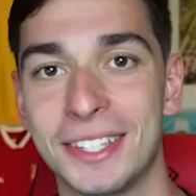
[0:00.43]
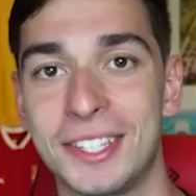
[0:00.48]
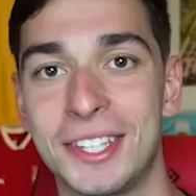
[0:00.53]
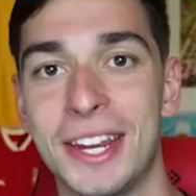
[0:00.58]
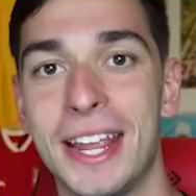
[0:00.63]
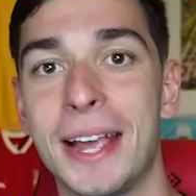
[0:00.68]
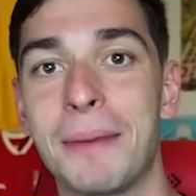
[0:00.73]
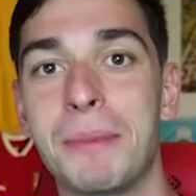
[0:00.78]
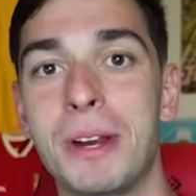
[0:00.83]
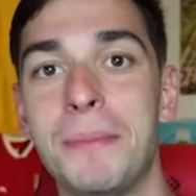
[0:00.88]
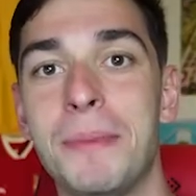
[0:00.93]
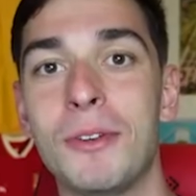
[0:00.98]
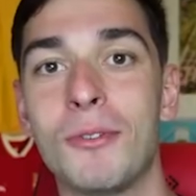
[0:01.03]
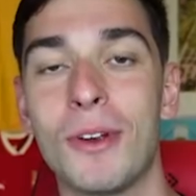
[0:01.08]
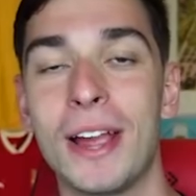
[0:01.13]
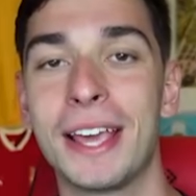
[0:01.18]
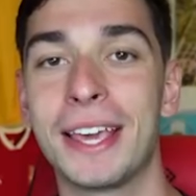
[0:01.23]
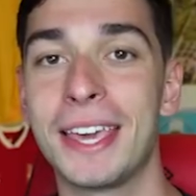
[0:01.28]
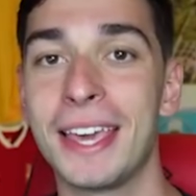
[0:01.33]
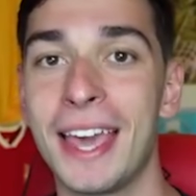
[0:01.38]
Today I'm going to be
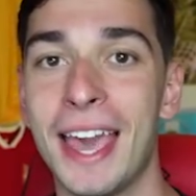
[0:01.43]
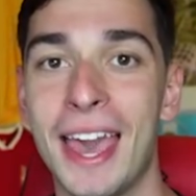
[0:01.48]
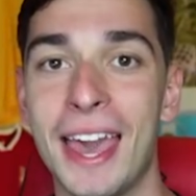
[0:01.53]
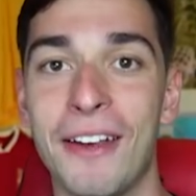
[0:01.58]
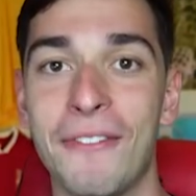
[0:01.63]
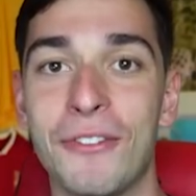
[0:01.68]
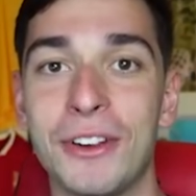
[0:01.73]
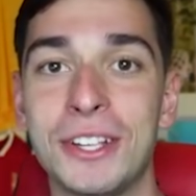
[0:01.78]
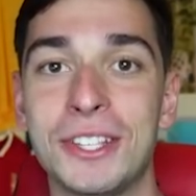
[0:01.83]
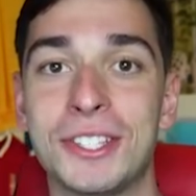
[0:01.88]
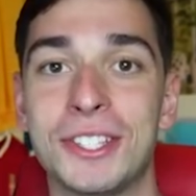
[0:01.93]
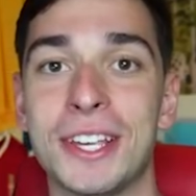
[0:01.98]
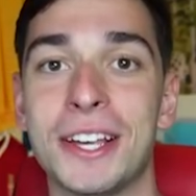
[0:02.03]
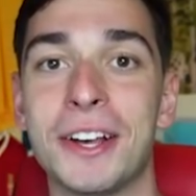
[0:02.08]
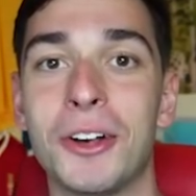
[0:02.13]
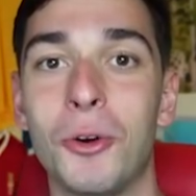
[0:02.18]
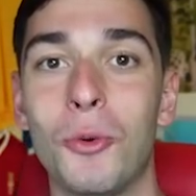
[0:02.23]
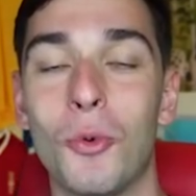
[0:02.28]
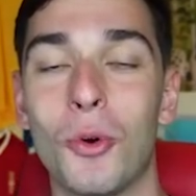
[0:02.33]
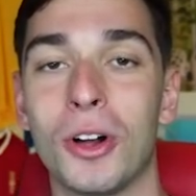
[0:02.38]
ranking every
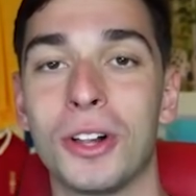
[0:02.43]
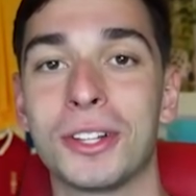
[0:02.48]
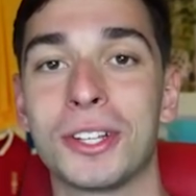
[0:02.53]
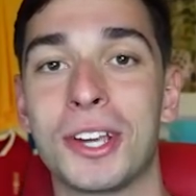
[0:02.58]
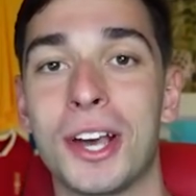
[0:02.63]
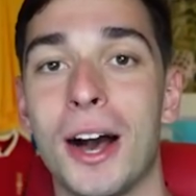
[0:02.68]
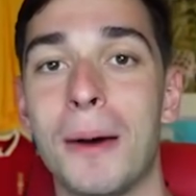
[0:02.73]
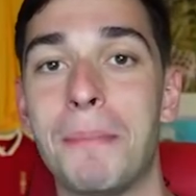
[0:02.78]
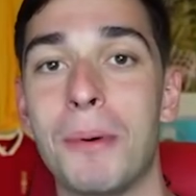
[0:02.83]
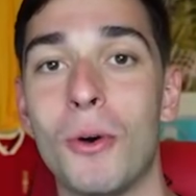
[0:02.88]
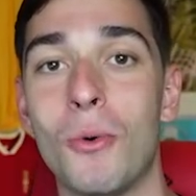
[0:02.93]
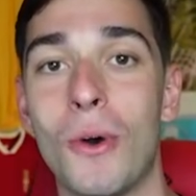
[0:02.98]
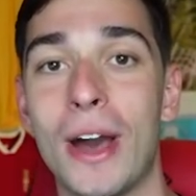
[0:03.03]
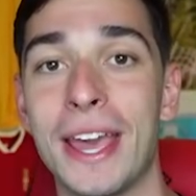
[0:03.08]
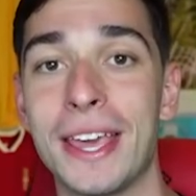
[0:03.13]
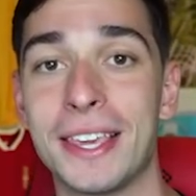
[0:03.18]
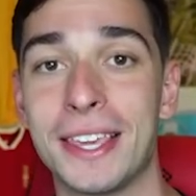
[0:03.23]
single World Cup away